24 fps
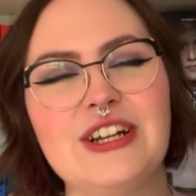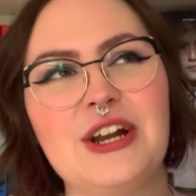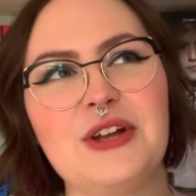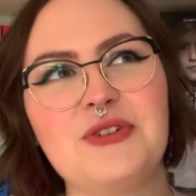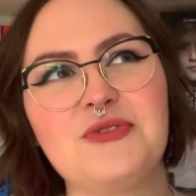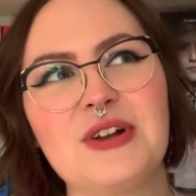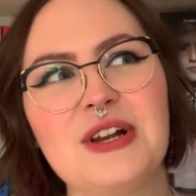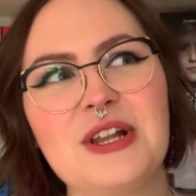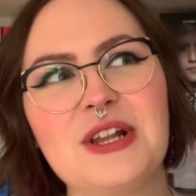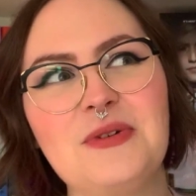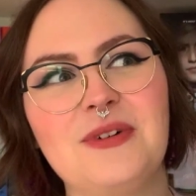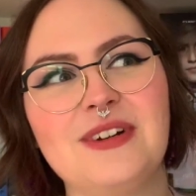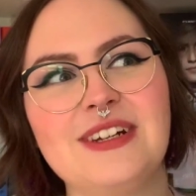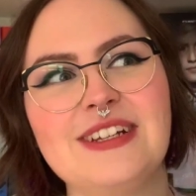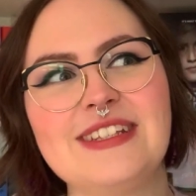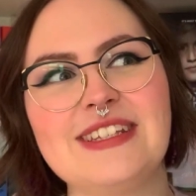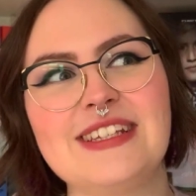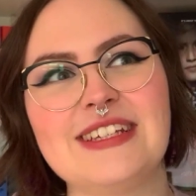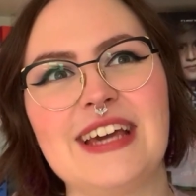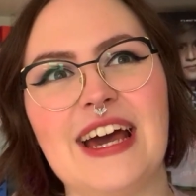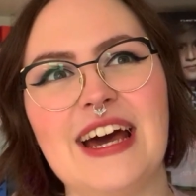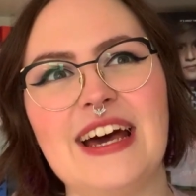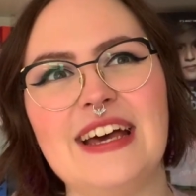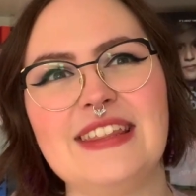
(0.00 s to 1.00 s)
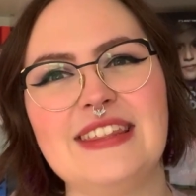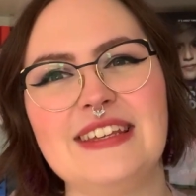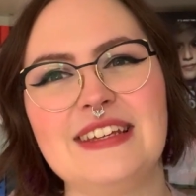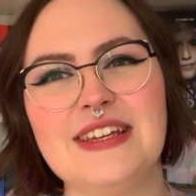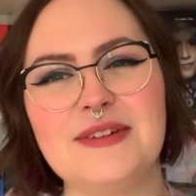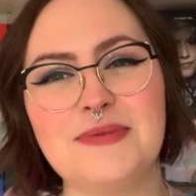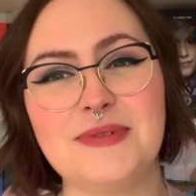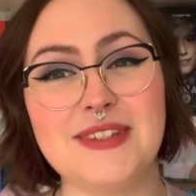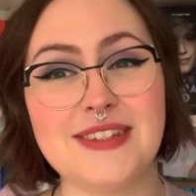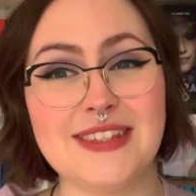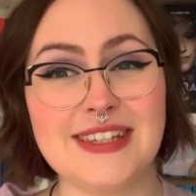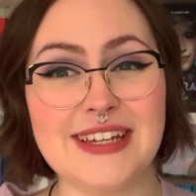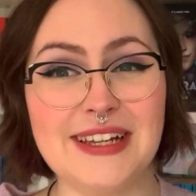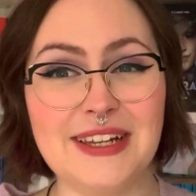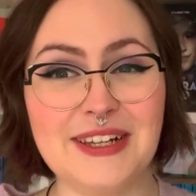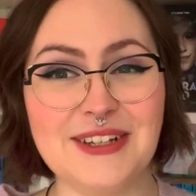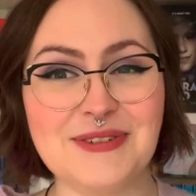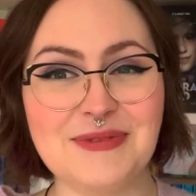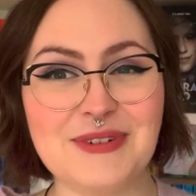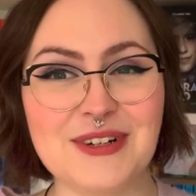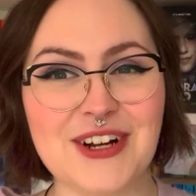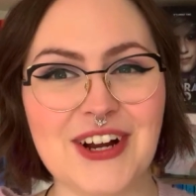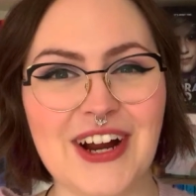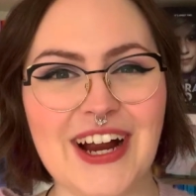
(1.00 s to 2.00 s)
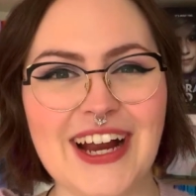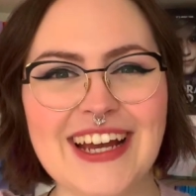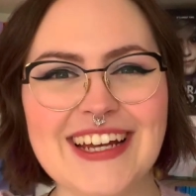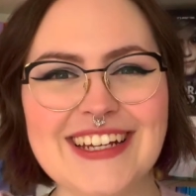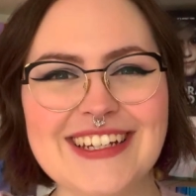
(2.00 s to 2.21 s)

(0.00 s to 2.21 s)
I really wanted to get, I think it was the Illumicrate